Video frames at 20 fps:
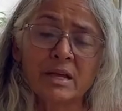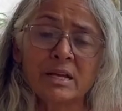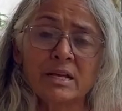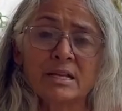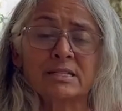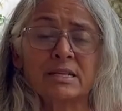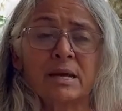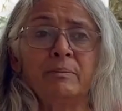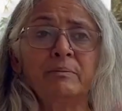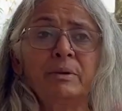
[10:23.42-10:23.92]

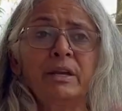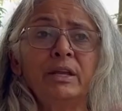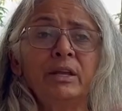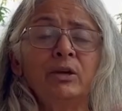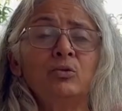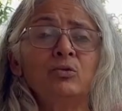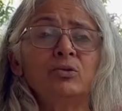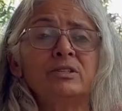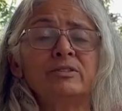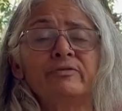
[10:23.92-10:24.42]
Somebody
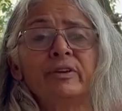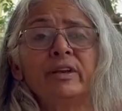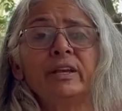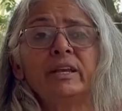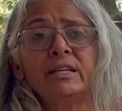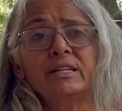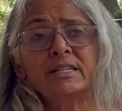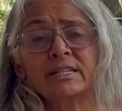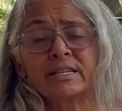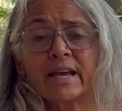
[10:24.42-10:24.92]
who's
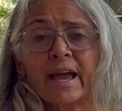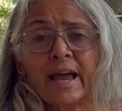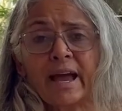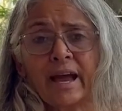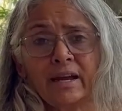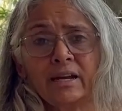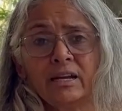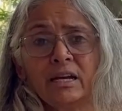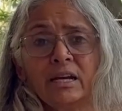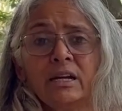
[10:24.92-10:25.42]
feeling
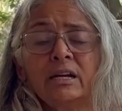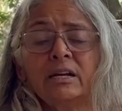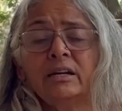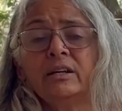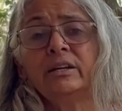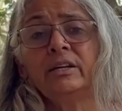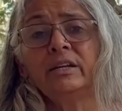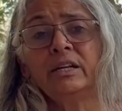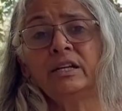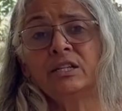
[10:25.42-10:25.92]
scared
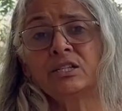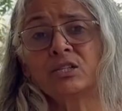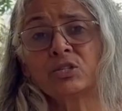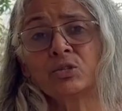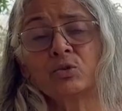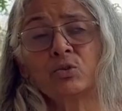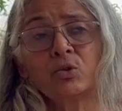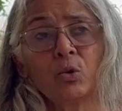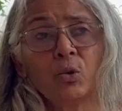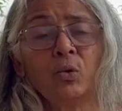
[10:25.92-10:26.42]
needs
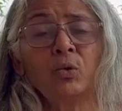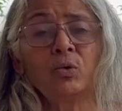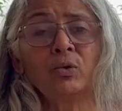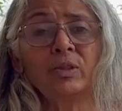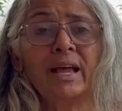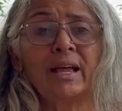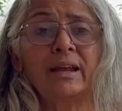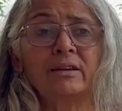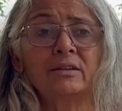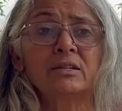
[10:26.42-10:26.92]
to know
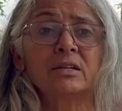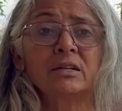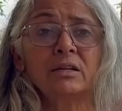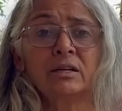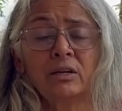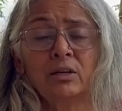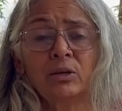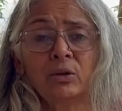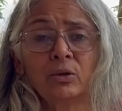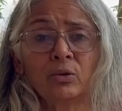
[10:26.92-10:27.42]
that,
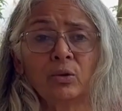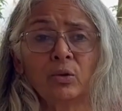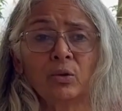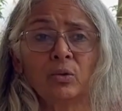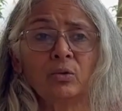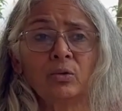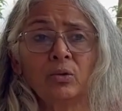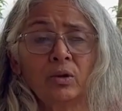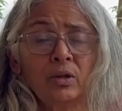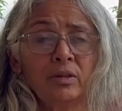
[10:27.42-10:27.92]

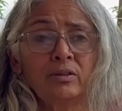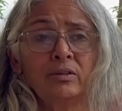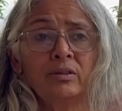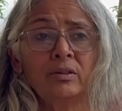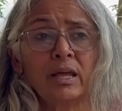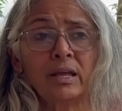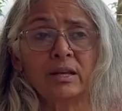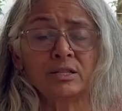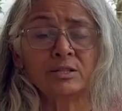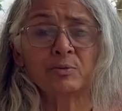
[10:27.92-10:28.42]

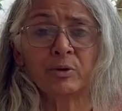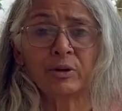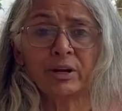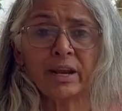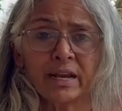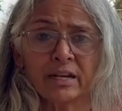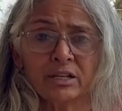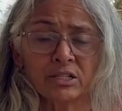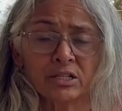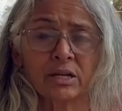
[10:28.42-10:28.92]
there's
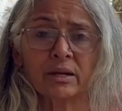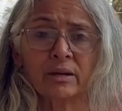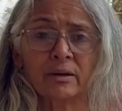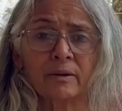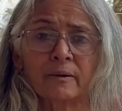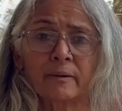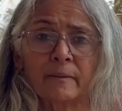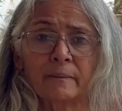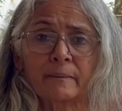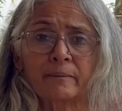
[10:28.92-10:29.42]
protection,
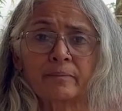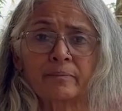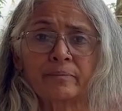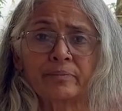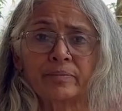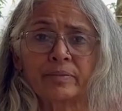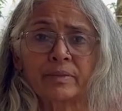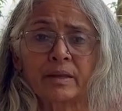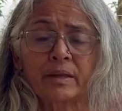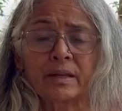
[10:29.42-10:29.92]

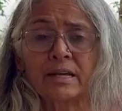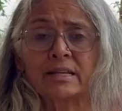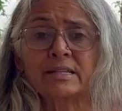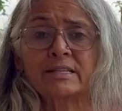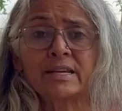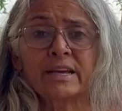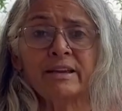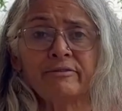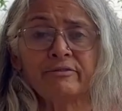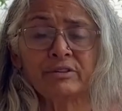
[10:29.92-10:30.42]
there's
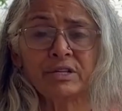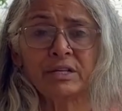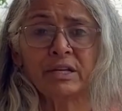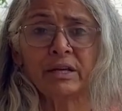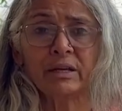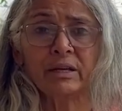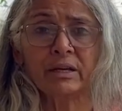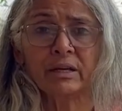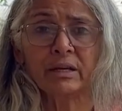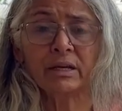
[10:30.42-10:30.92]

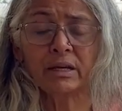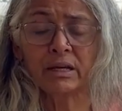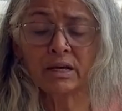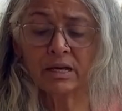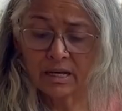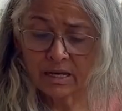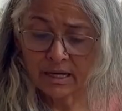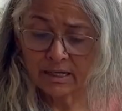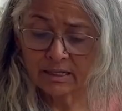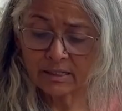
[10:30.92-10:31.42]
safety.
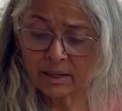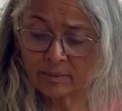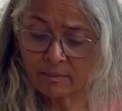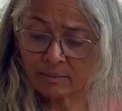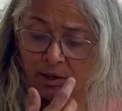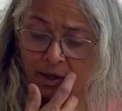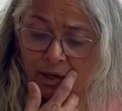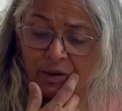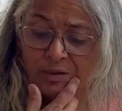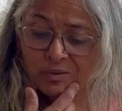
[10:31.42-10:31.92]
And
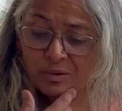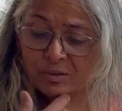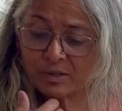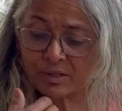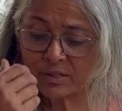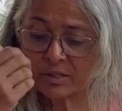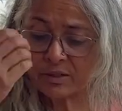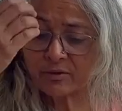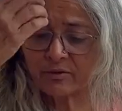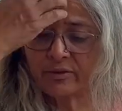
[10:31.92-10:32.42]
somebody
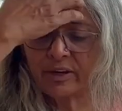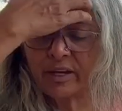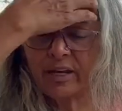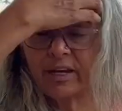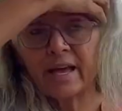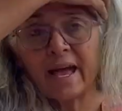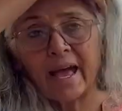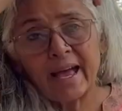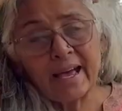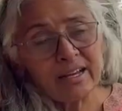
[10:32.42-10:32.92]
who's
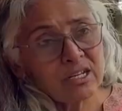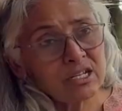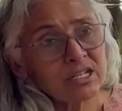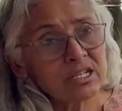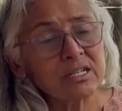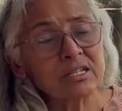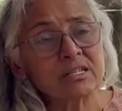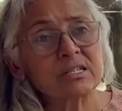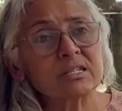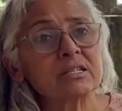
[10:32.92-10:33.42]
feeling
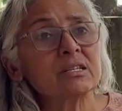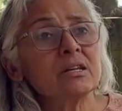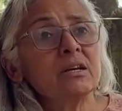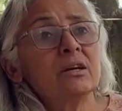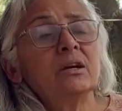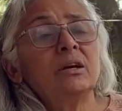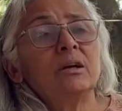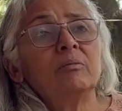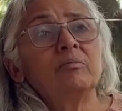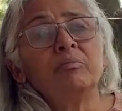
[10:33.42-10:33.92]
anxious
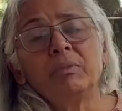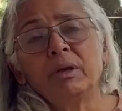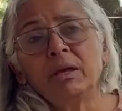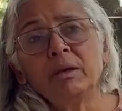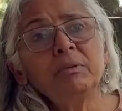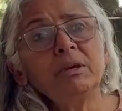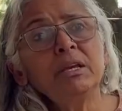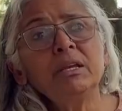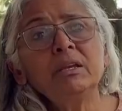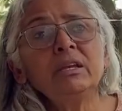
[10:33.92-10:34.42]

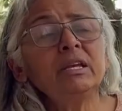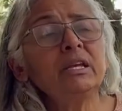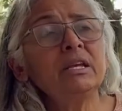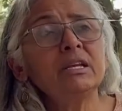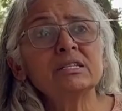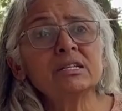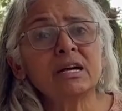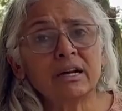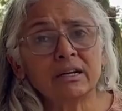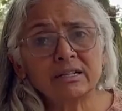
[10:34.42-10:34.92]
maybe
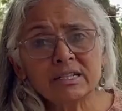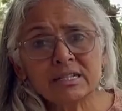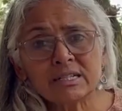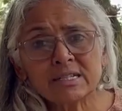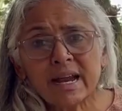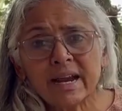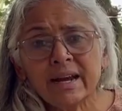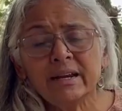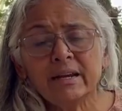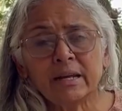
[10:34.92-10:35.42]
needs
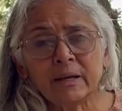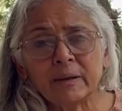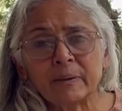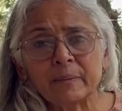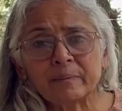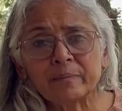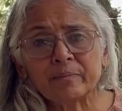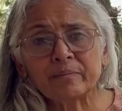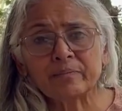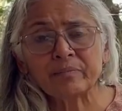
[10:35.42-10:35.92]
understanding.
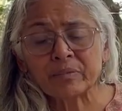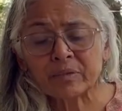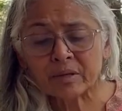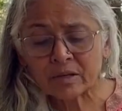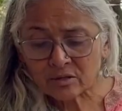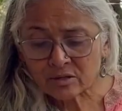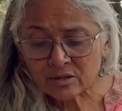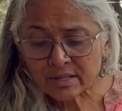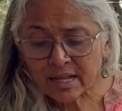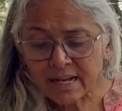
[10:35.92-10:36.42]

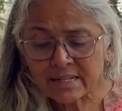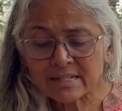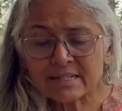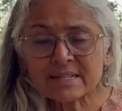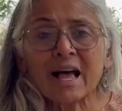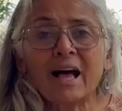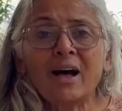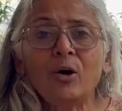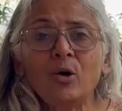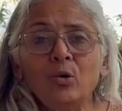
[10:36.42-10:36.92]
So that's
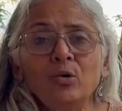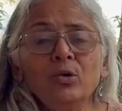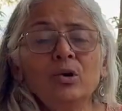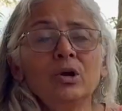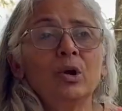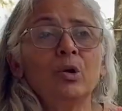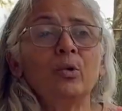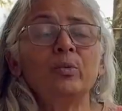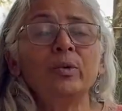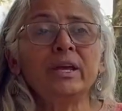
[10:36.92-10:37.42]
how
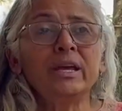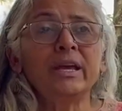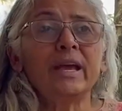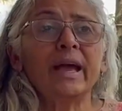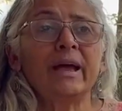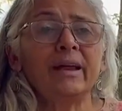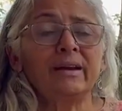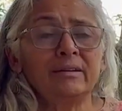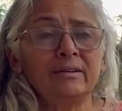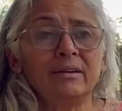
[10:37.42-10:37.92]
we
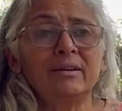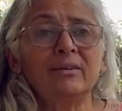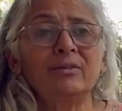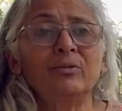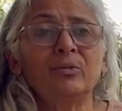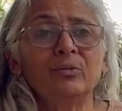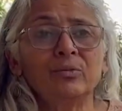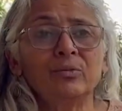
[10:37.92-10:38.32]
can,